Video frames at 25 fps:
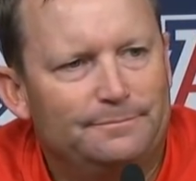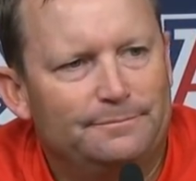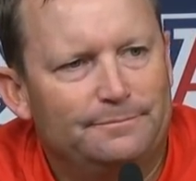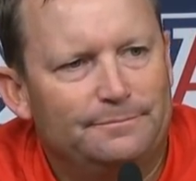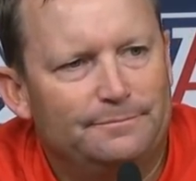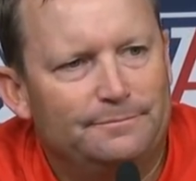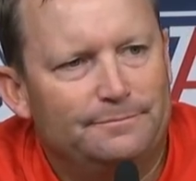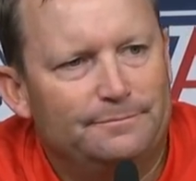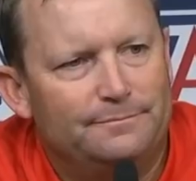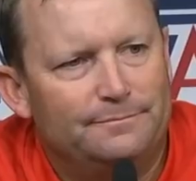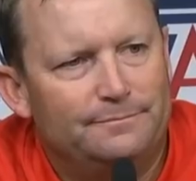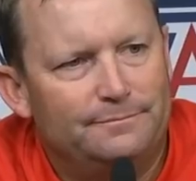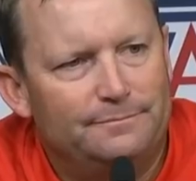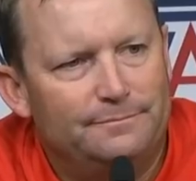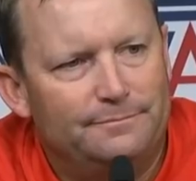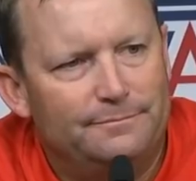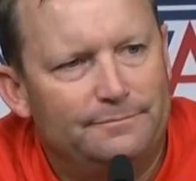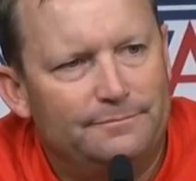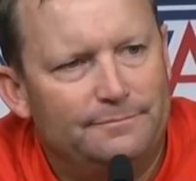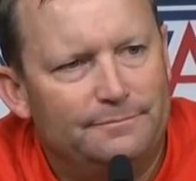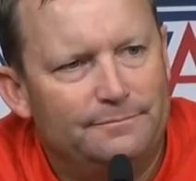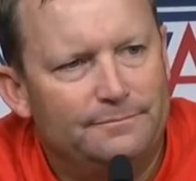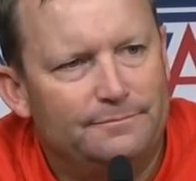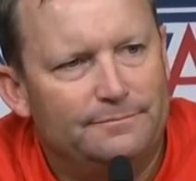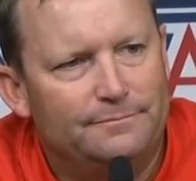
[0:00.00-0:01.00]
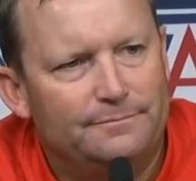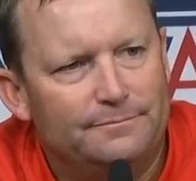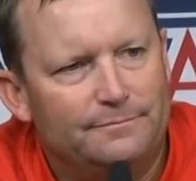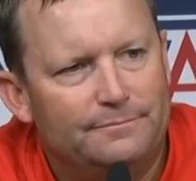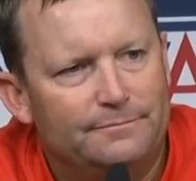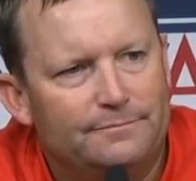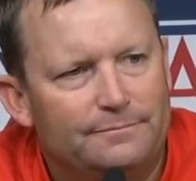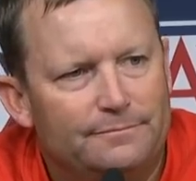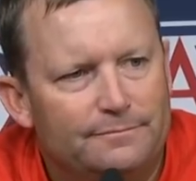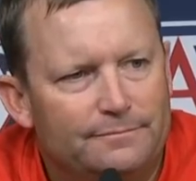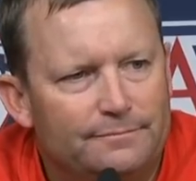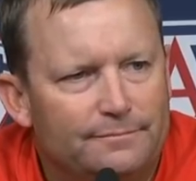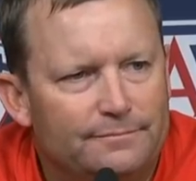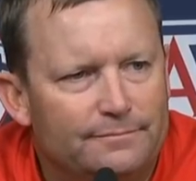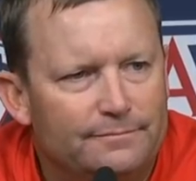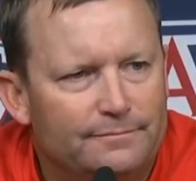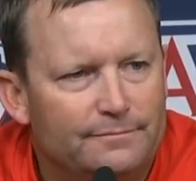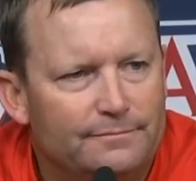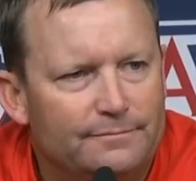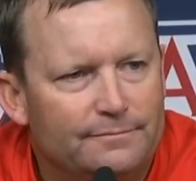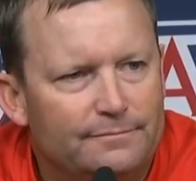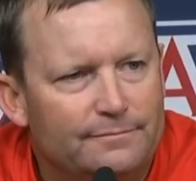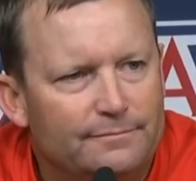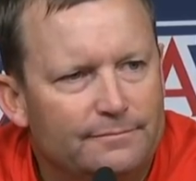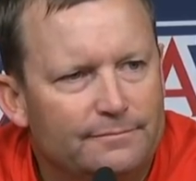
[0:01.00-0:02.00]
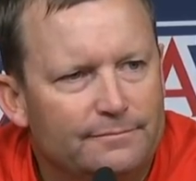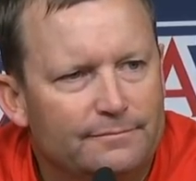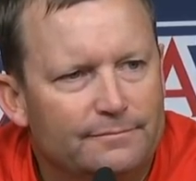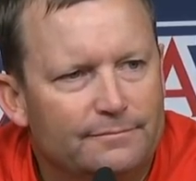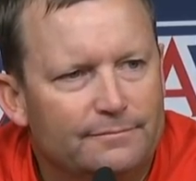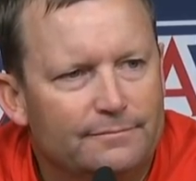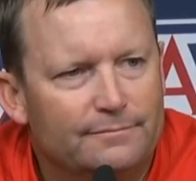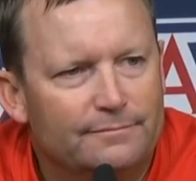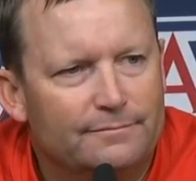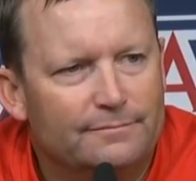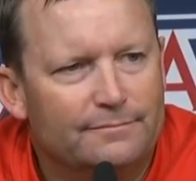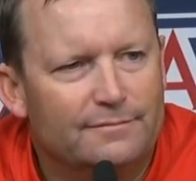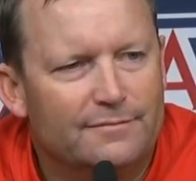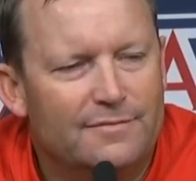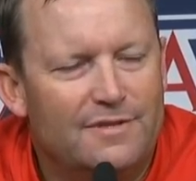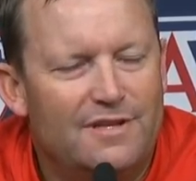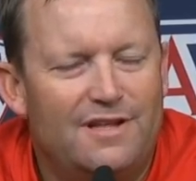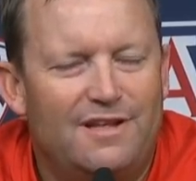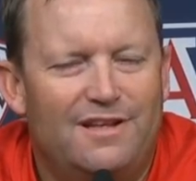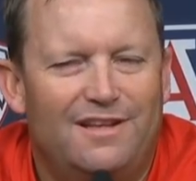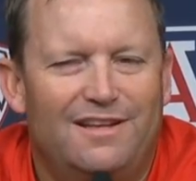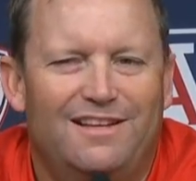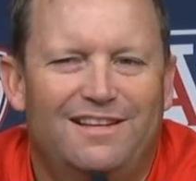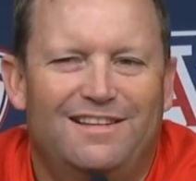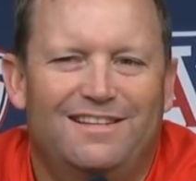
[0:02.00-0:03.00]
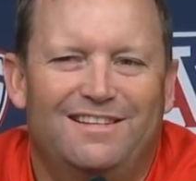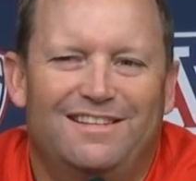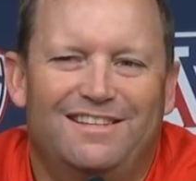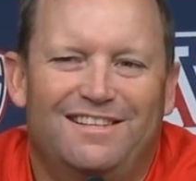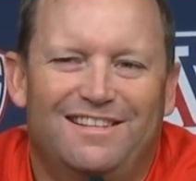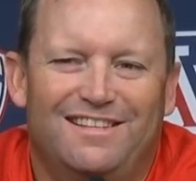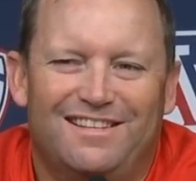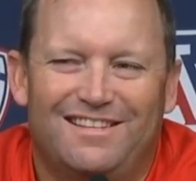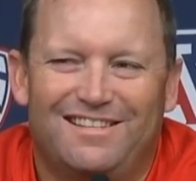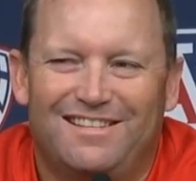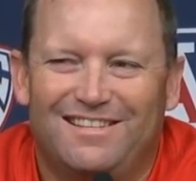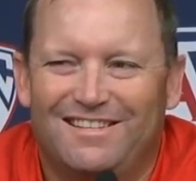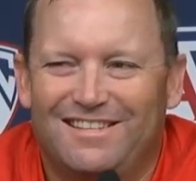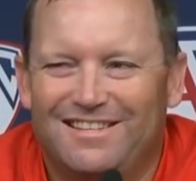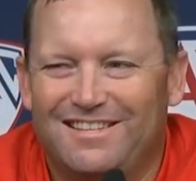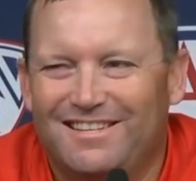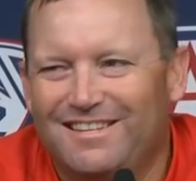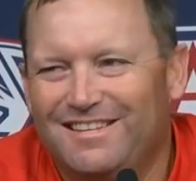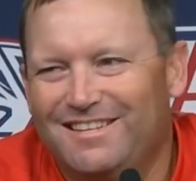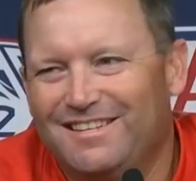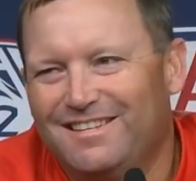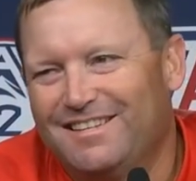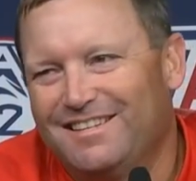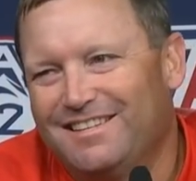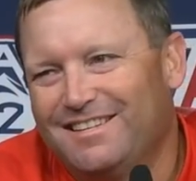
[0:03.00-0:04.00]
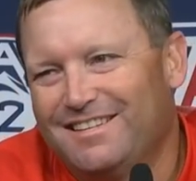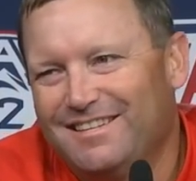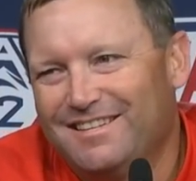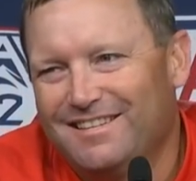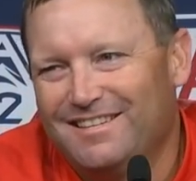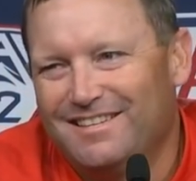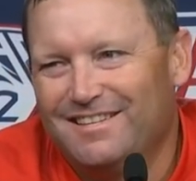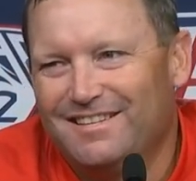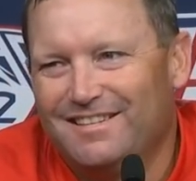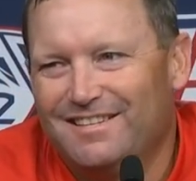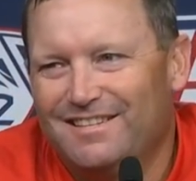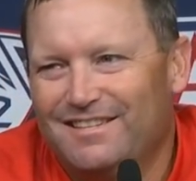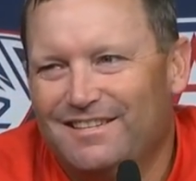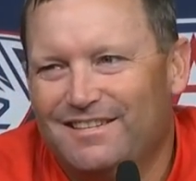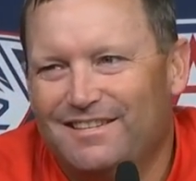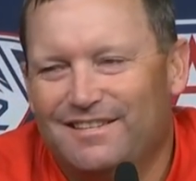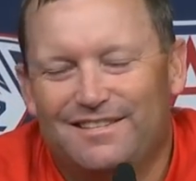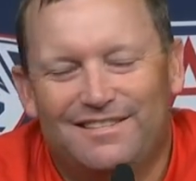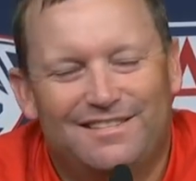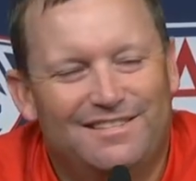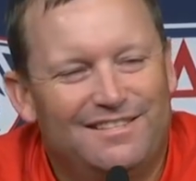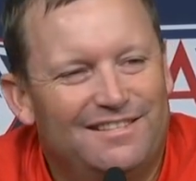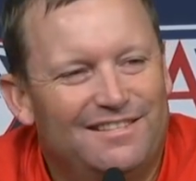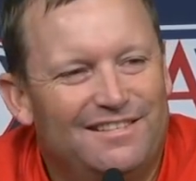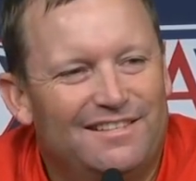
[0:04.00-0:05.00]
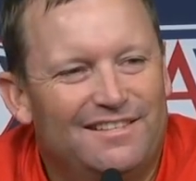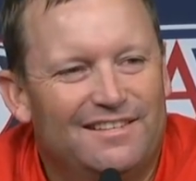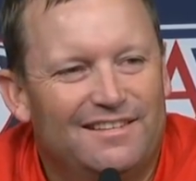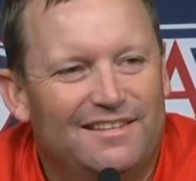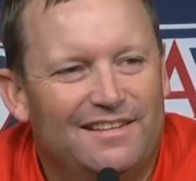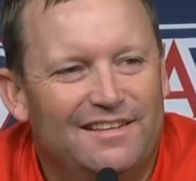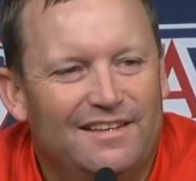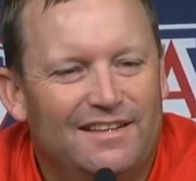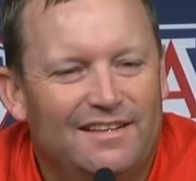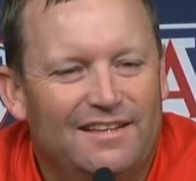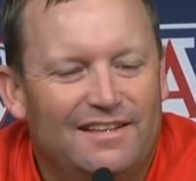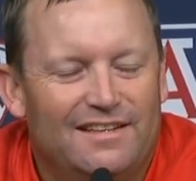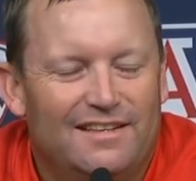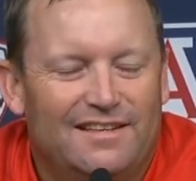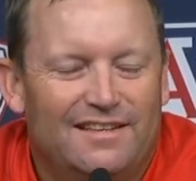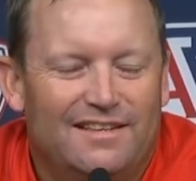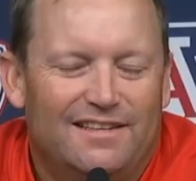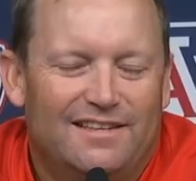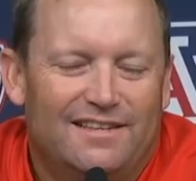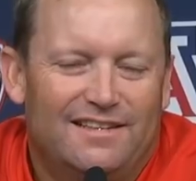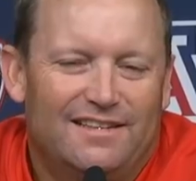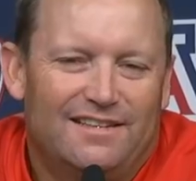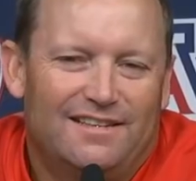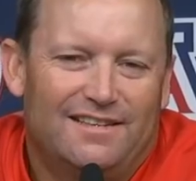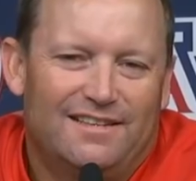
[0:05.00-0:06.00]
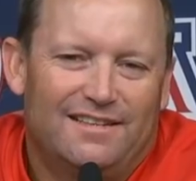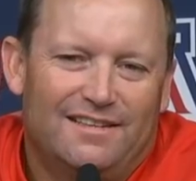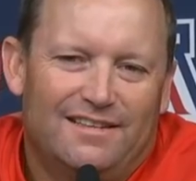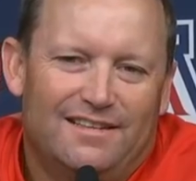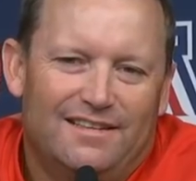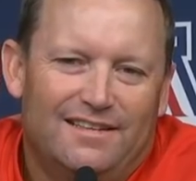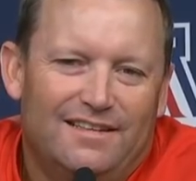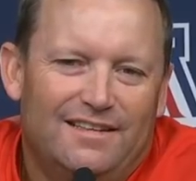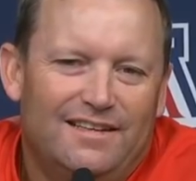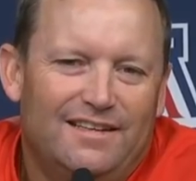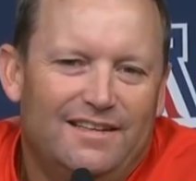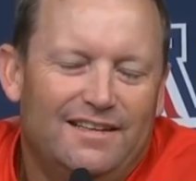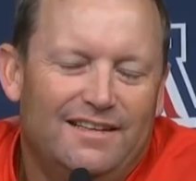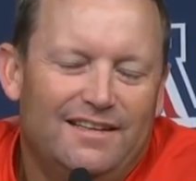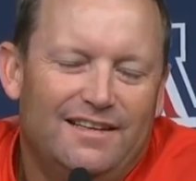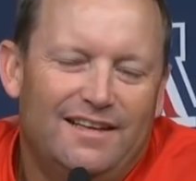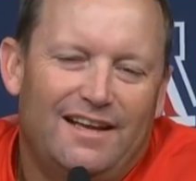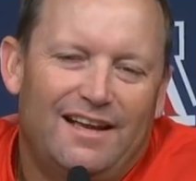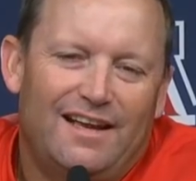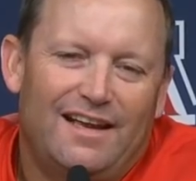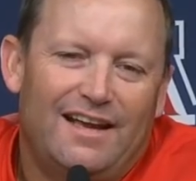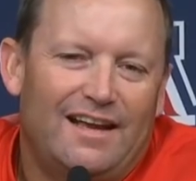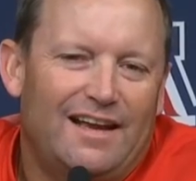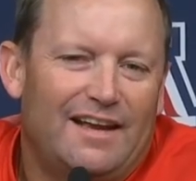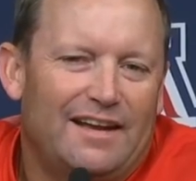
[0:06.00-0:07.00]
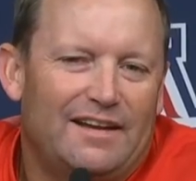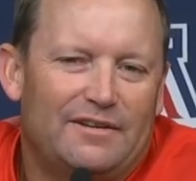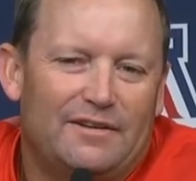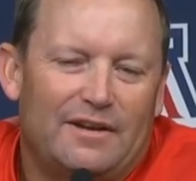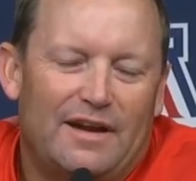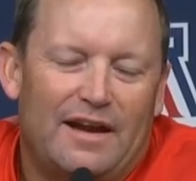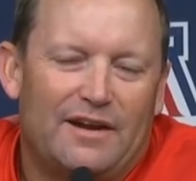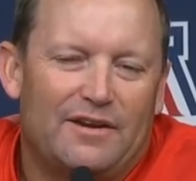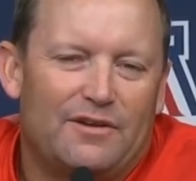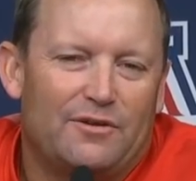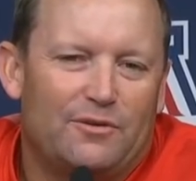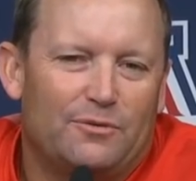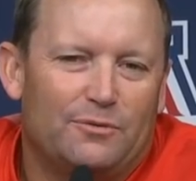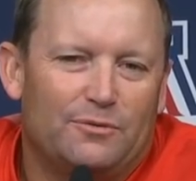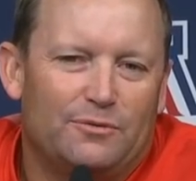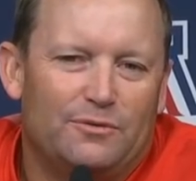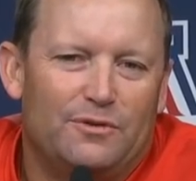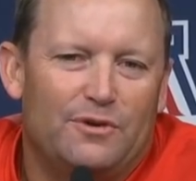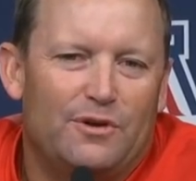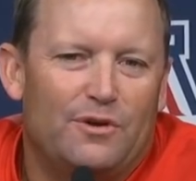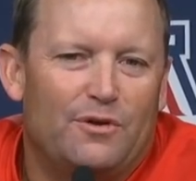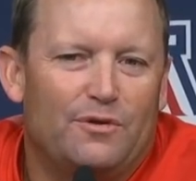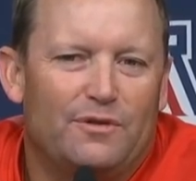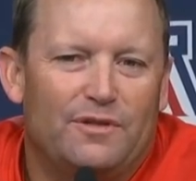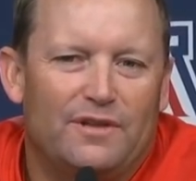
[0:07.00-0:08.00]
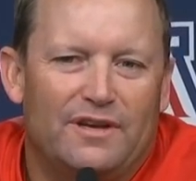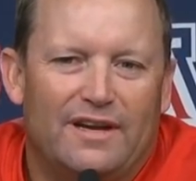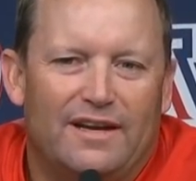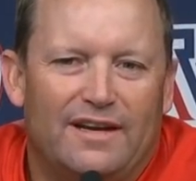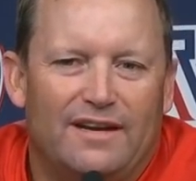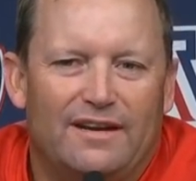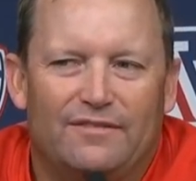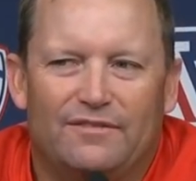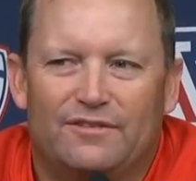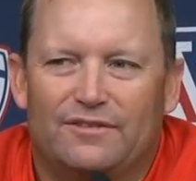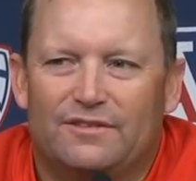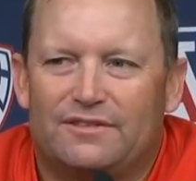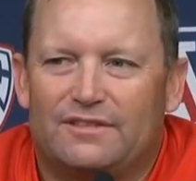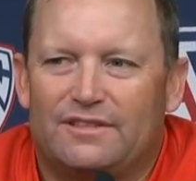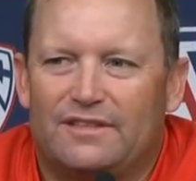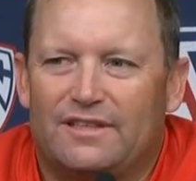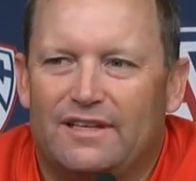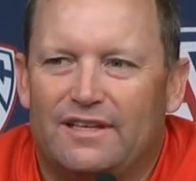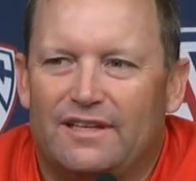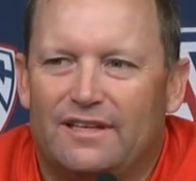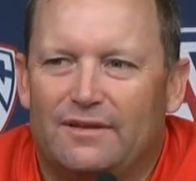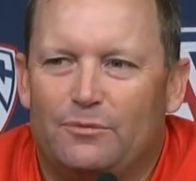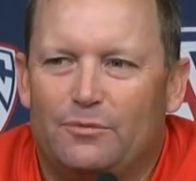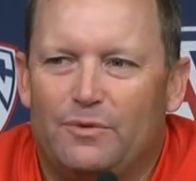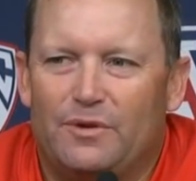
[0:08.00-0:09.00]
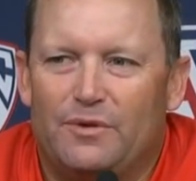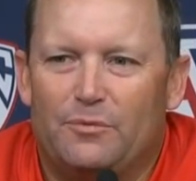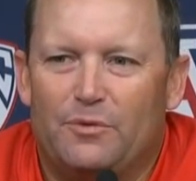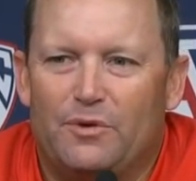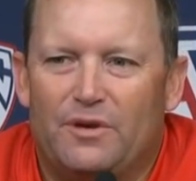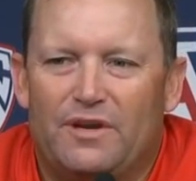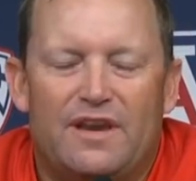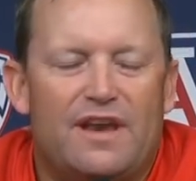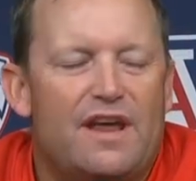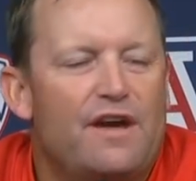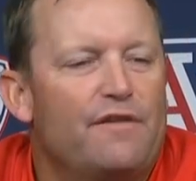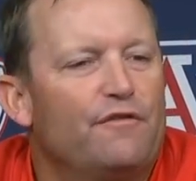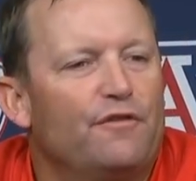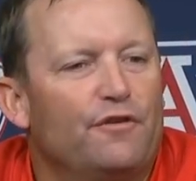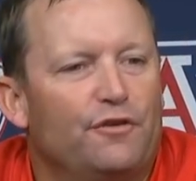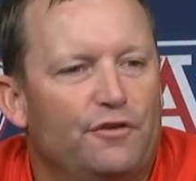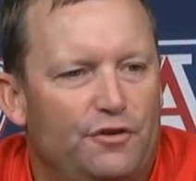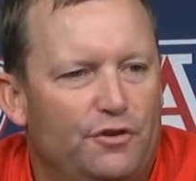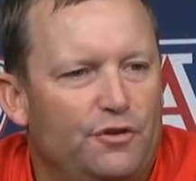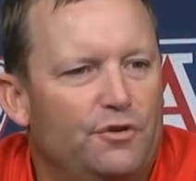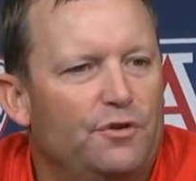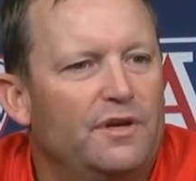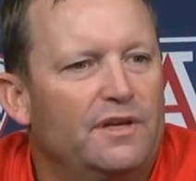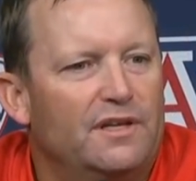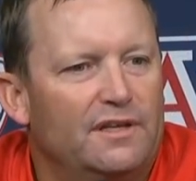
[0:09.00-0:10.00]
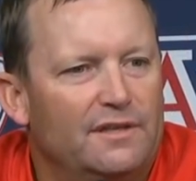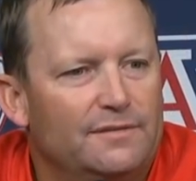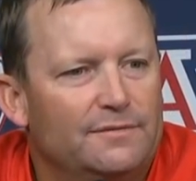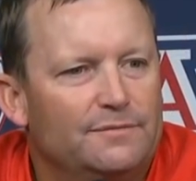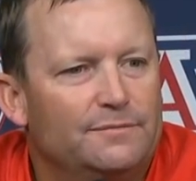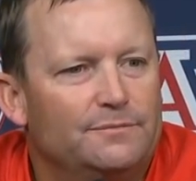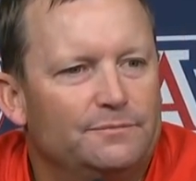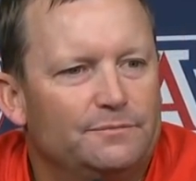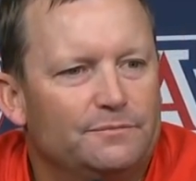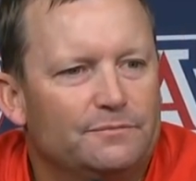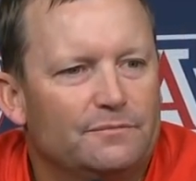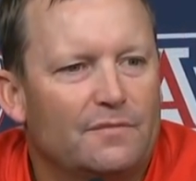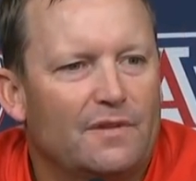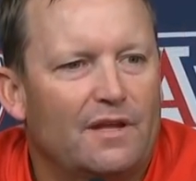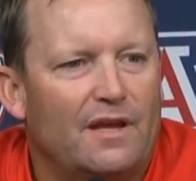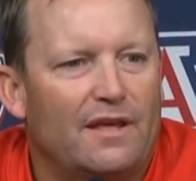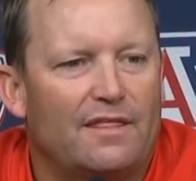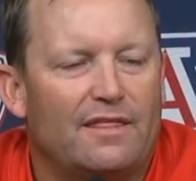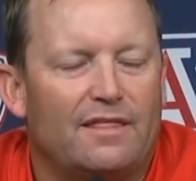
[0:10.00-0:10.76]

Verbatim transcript: not recruit a player because you were just you were certain that he was gonna was never gonna come here because he's just too good? Yeah, I, I don't know that I'd ever say we would never do it. I